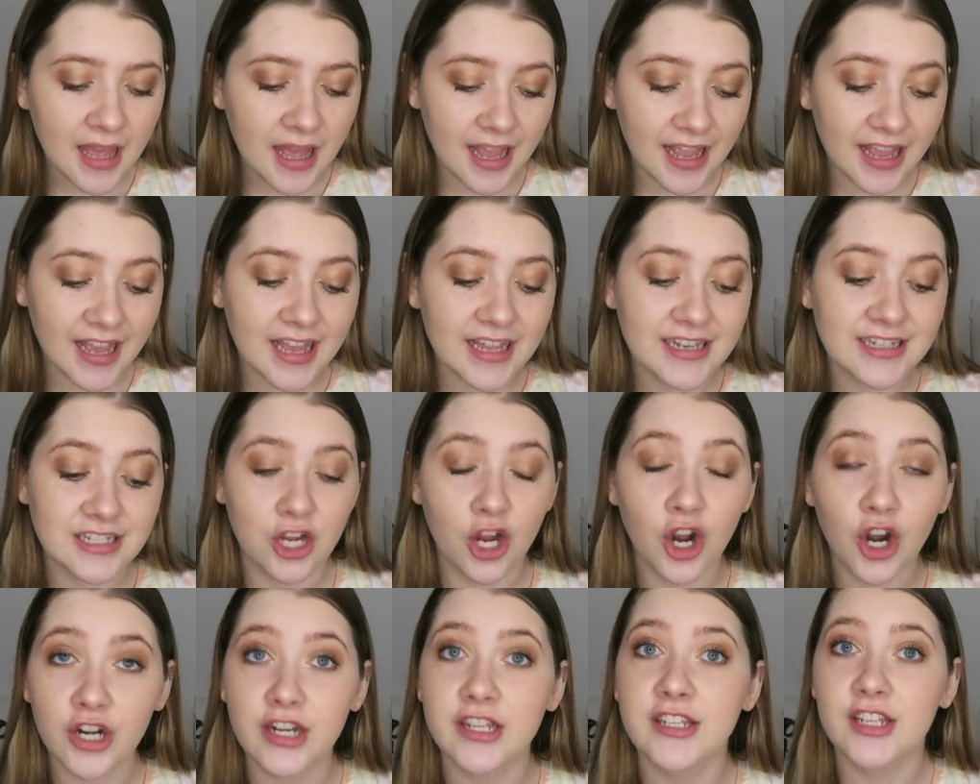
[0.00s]
and
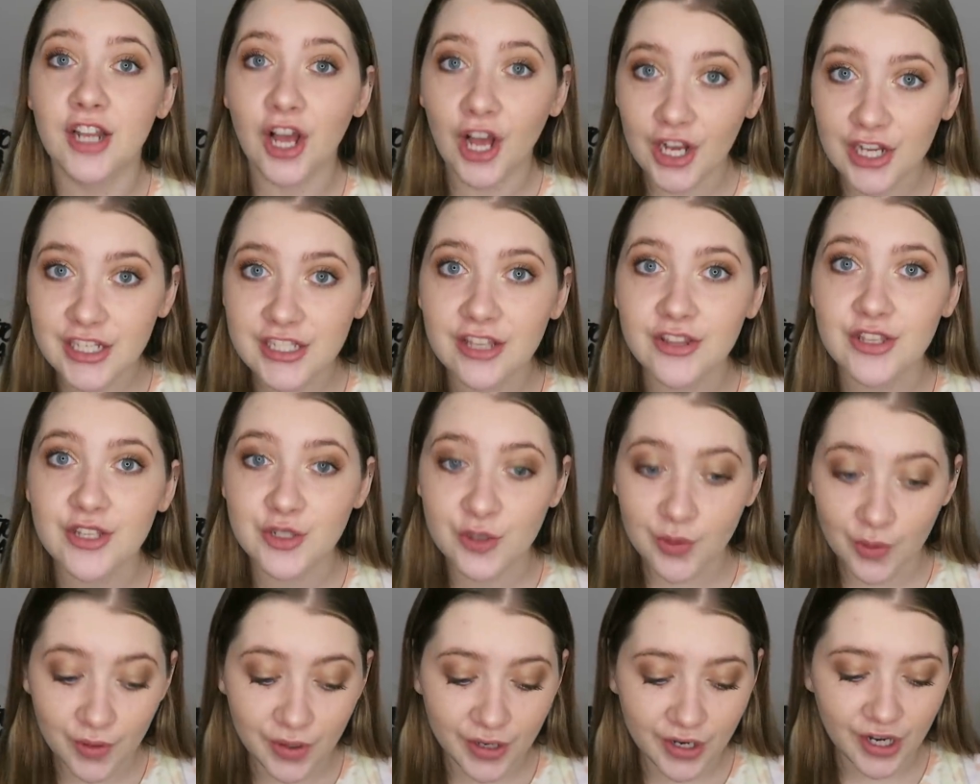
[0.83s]
Hardin knocks on the
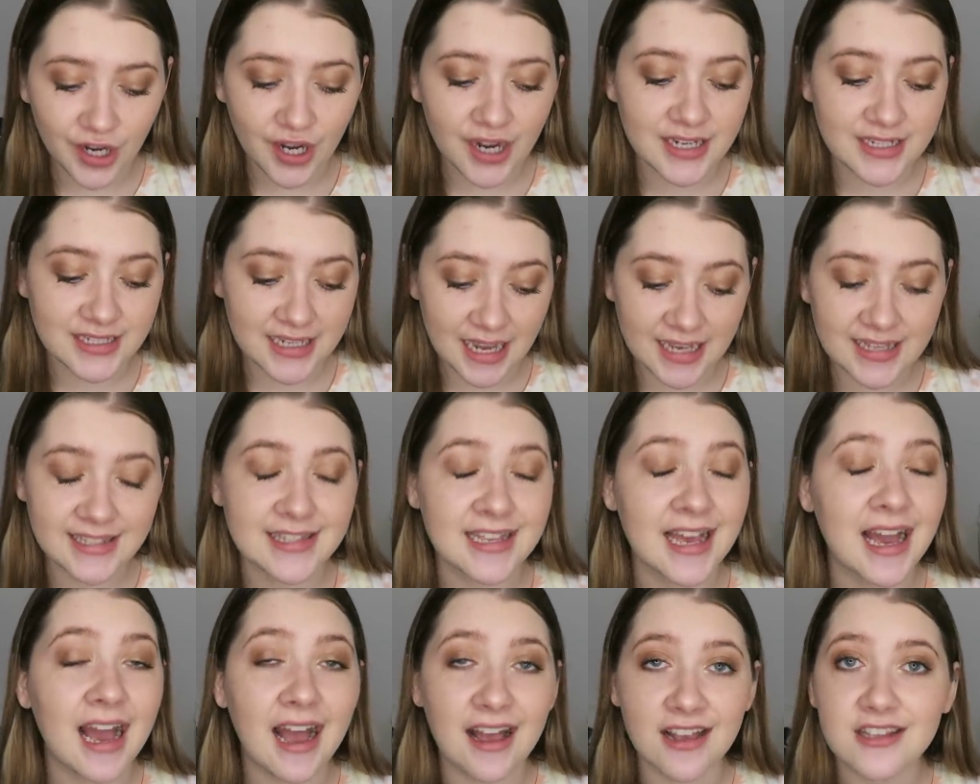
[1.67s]
door and
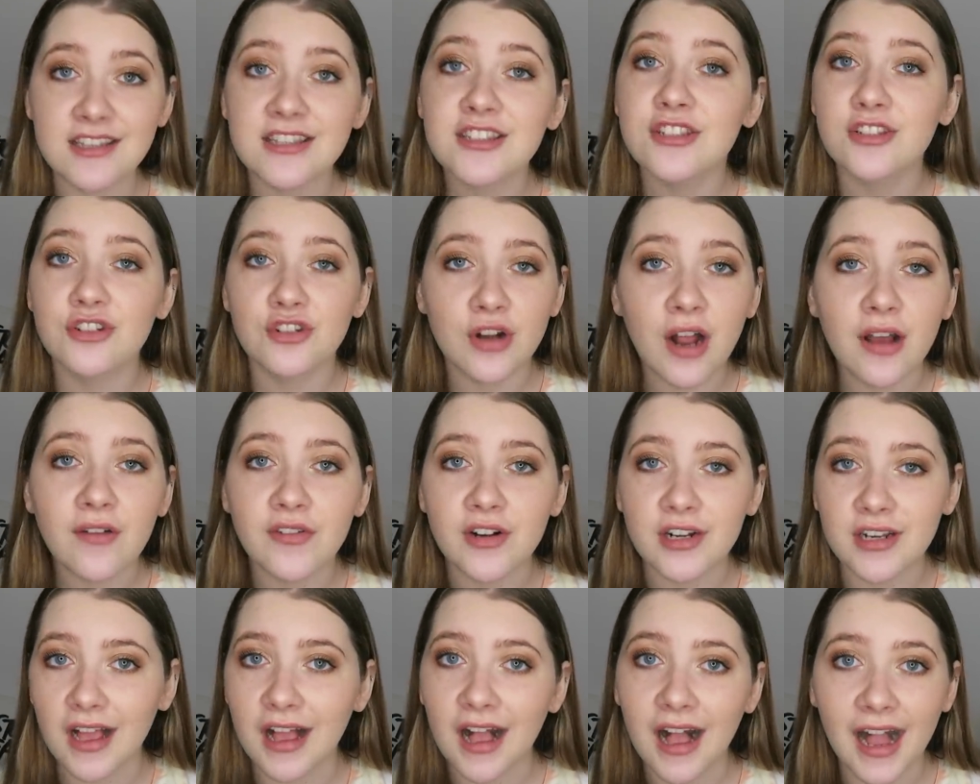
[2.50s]
Tessa asks
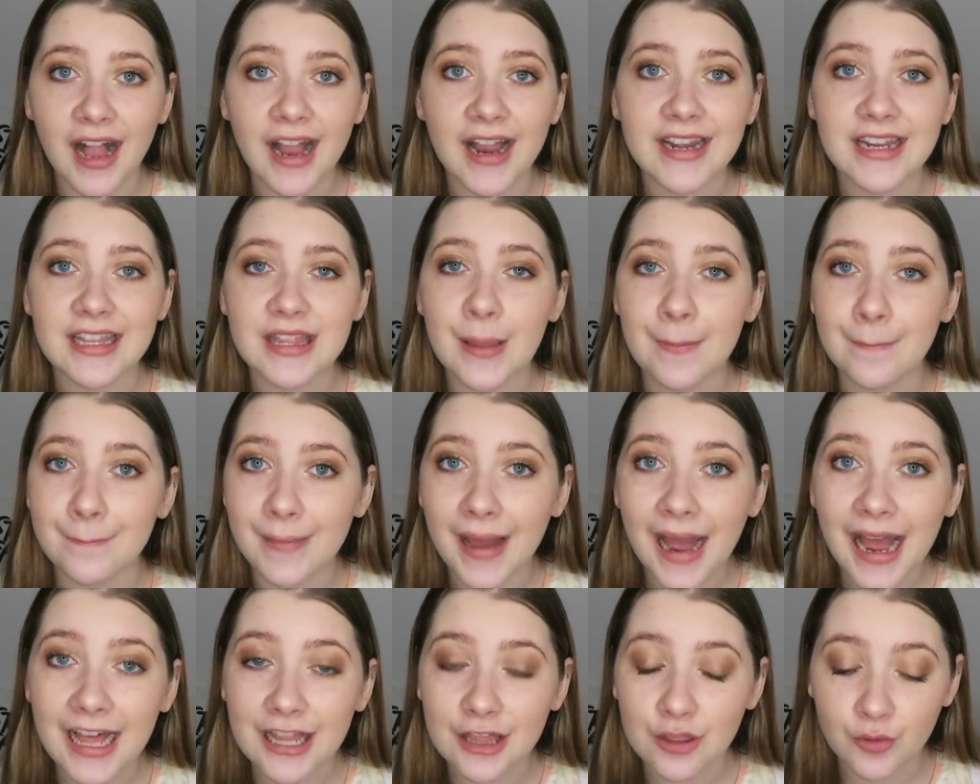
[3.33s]
Trevor to hide in the
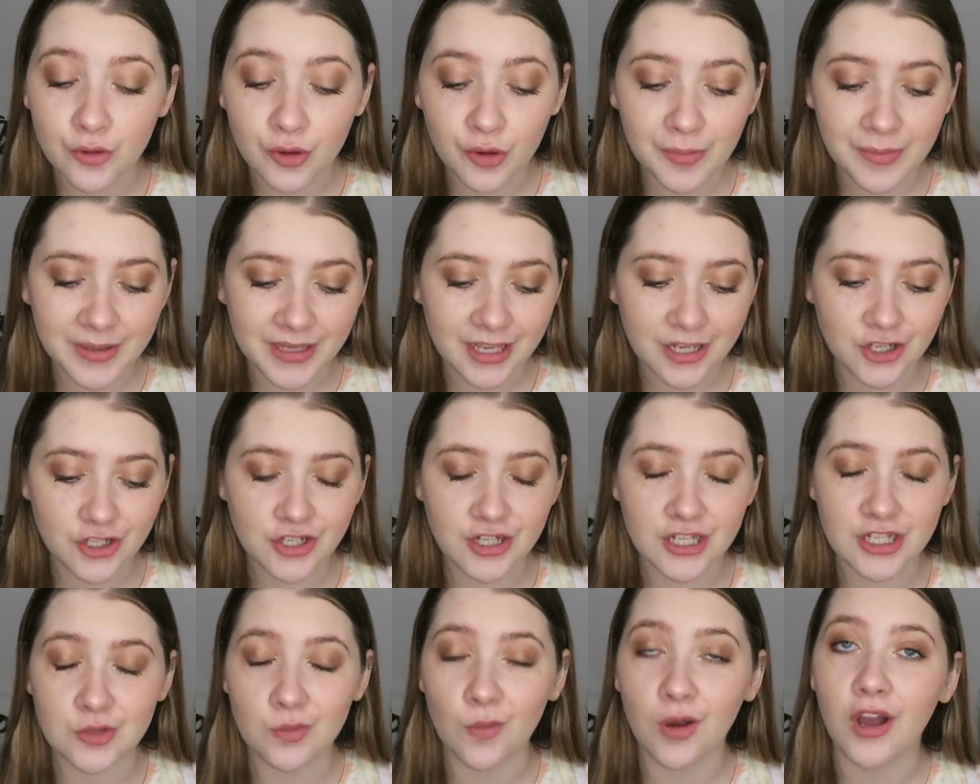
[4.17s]
bathroom because
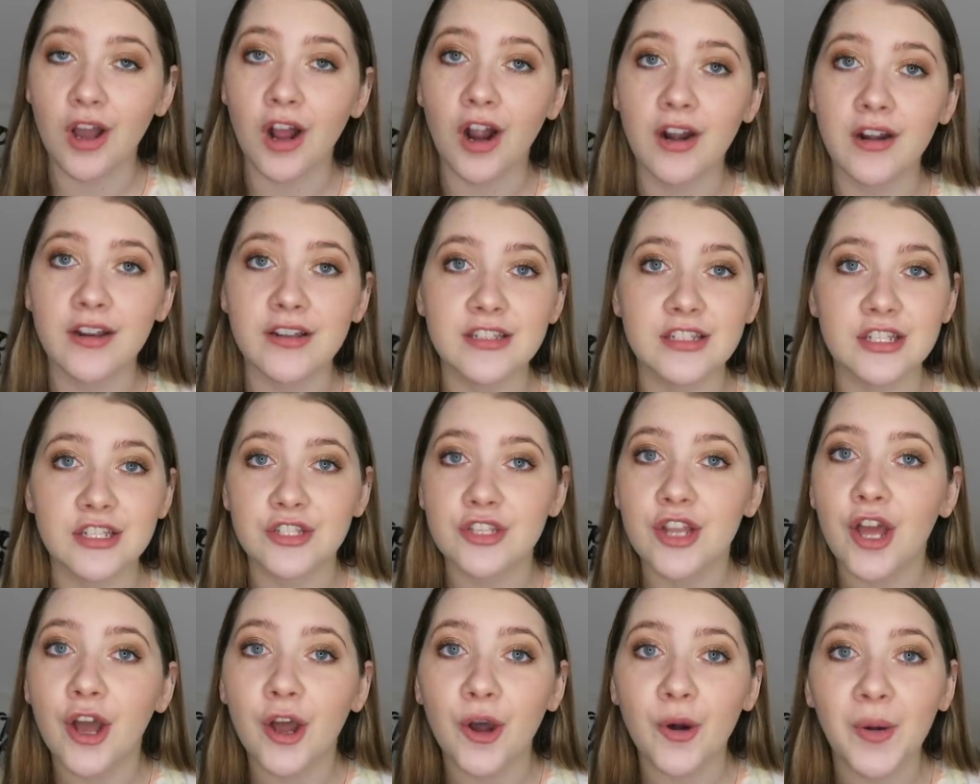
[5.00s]
she doesn't want Hardin to
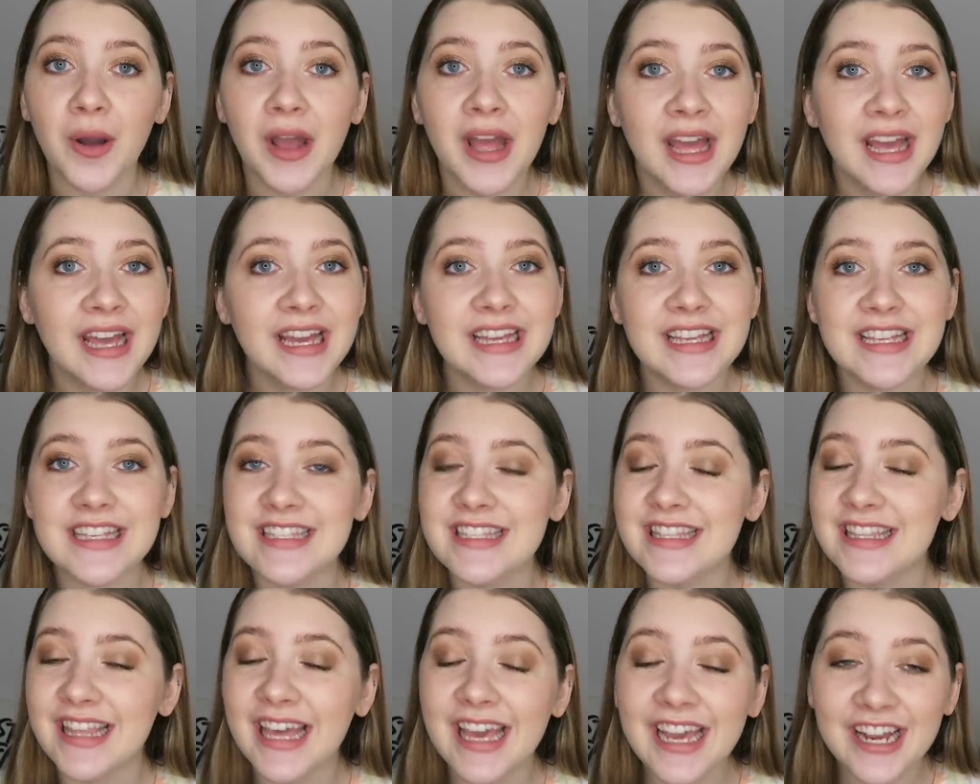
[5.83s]
know
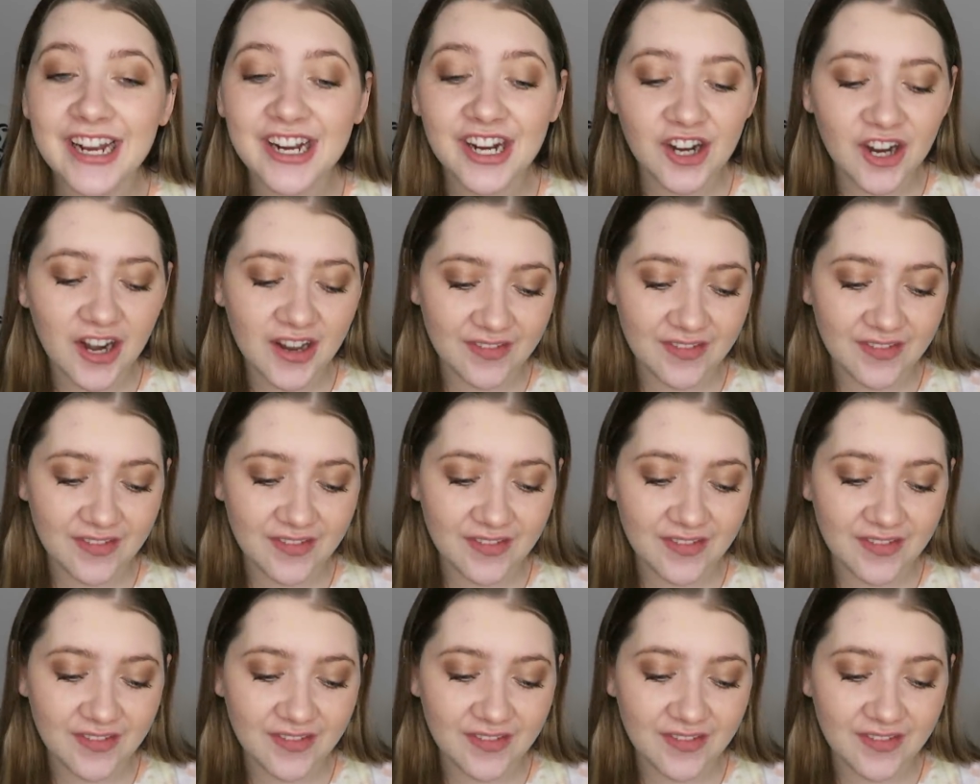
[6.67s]
he's there.